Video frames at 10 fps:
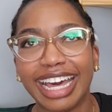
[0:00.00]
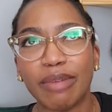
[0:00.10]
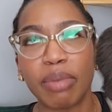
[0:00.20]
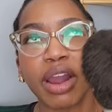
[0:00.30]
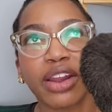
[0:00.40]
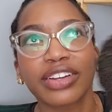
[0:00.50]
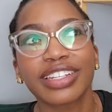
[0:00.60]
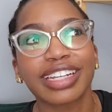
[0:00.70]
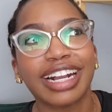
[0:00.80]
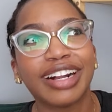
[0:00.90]

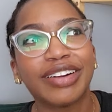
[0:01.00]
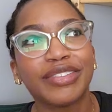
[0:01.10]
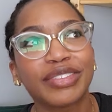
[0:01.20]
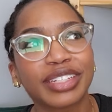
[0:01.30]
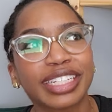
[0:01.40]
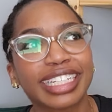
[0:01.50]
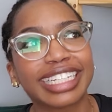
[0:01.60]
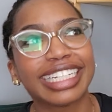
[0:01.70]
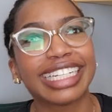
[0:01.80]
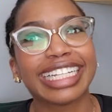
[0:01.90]
part of
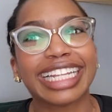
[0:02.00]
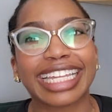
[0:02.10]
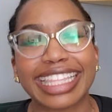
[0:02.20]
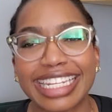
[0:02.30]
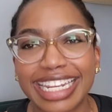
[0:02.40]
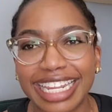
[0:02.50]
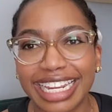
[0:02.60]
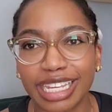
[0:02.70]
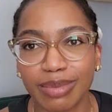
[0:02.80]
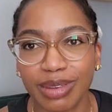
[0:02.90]
like the
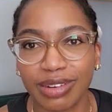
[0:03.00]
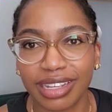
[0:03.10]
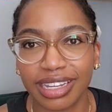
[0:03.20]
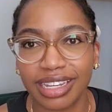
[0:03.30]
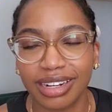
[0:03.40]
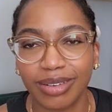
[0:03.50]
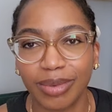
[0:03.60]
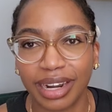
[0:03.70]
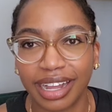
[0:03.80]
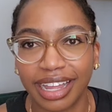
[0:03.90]
knitting community
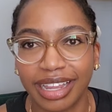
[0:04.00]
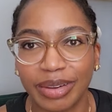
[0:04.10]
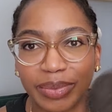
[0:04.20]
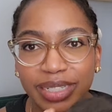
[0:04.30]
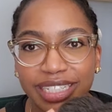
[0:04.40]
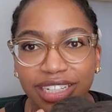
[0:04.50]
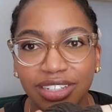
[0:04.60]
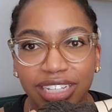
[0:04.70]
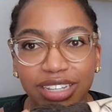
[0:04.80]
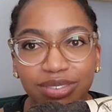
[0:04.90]
when I was
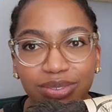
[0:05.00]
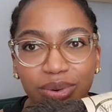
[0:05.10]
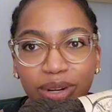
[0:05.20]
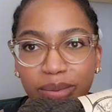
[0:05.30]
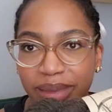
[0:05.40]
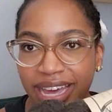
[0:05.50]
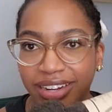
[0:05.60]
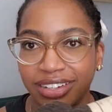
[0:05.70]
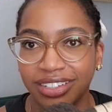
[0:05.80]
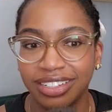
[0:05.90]
looking for a
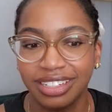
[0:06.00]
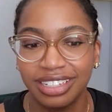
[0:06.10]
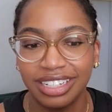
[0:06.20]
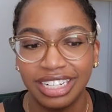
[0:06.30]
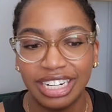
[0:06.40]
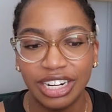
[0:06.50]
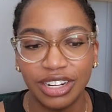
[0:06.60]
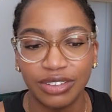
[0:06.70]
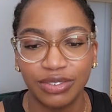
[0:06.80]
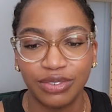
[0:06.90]
pattern
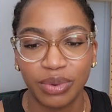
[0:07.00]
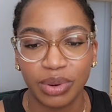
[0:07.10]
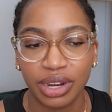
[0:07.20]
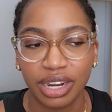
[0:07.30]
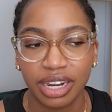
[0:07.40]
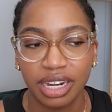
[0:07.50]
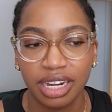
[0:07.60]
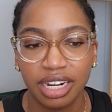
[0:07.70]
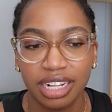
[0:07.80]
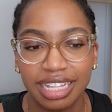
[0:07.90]
for
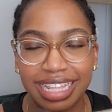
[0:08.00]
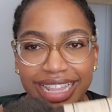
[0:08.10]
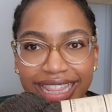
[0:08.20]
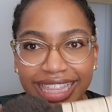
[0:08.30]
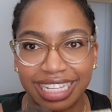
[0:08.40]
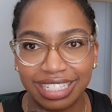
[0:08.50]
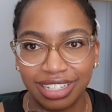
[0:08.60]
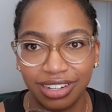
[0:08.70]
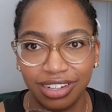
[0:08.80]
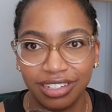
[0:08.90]
this
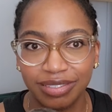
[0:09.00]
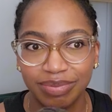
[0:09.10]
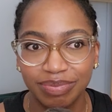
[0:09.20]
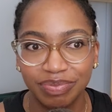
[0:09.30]
yarn.